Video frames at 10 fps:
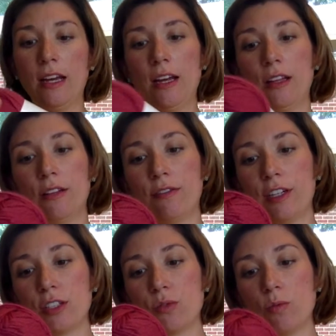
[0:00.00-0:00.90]
the
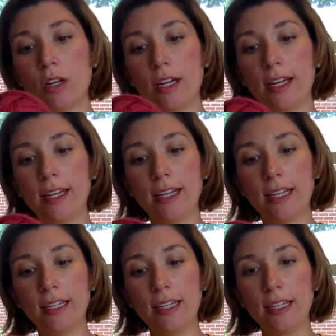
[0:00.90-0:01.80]
first one
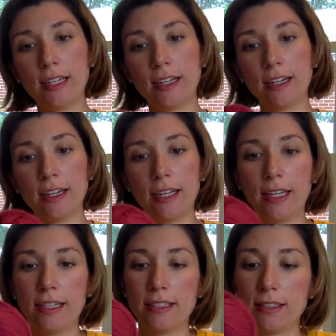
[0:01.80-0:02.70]
in here
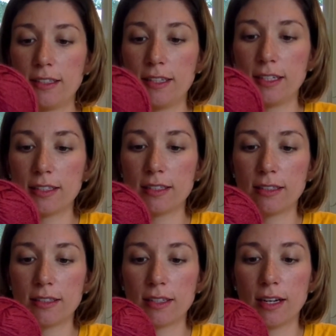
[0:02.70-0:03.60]
is this
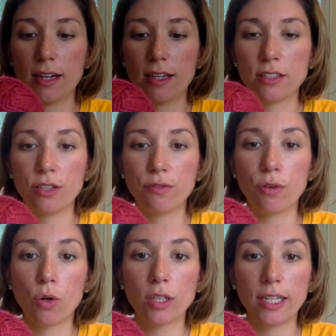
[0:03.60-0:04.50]

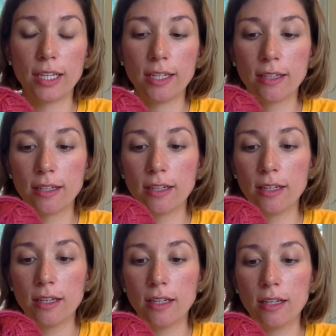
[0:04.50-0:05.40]
Tivoli,
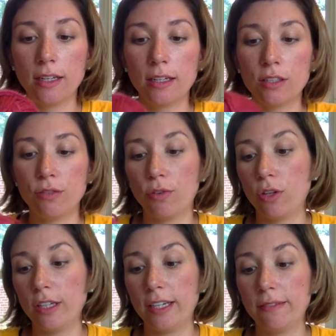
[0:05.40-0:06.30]

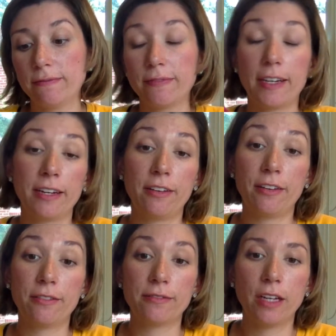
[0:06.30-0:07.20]
I don't know,
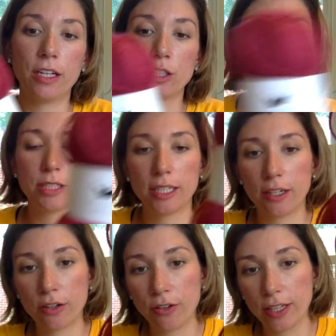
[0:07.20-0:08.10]
100%
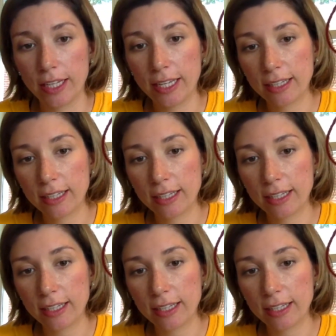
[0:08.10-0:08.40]
acrylic